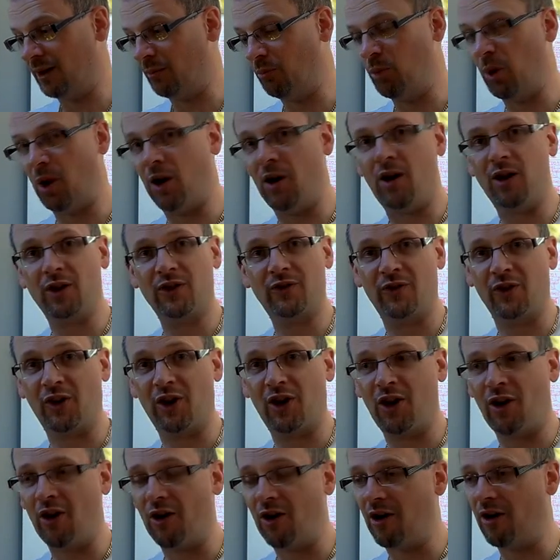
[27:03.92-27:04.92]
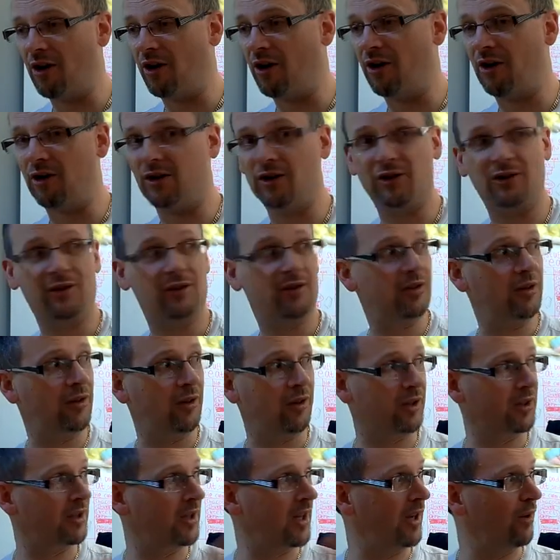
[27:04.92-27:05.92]
Parts for cars,
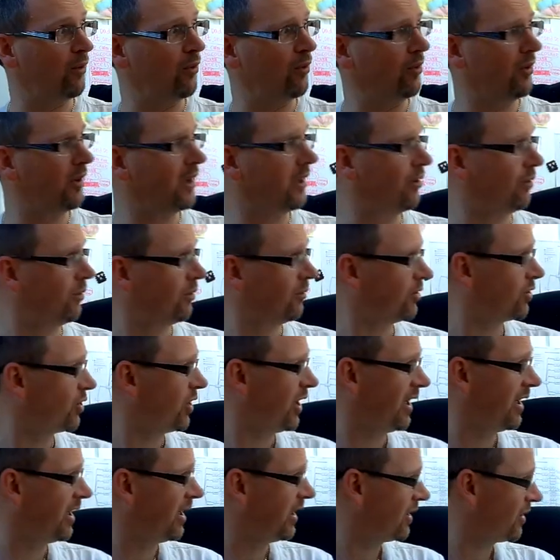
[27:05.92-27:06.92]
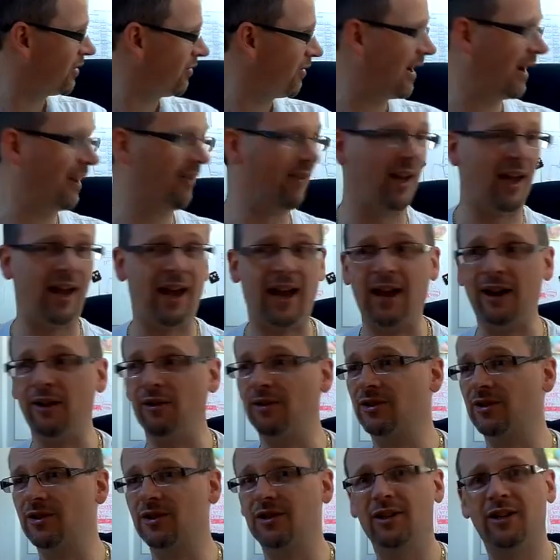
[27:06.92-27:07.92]
like I say, all little trinkets around the
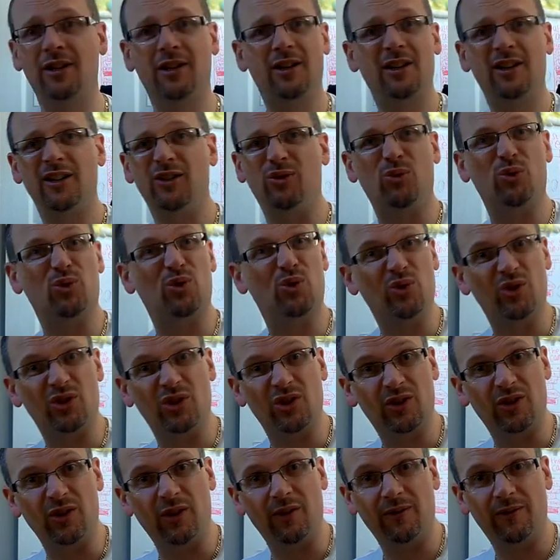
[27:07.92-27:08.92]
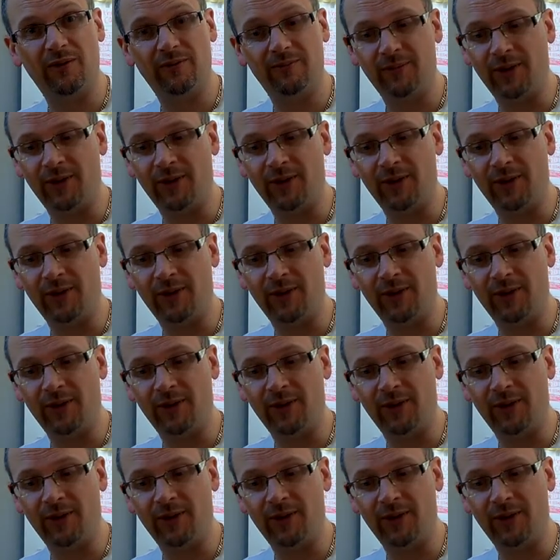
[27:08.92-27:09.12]
house, all sorts of stuff.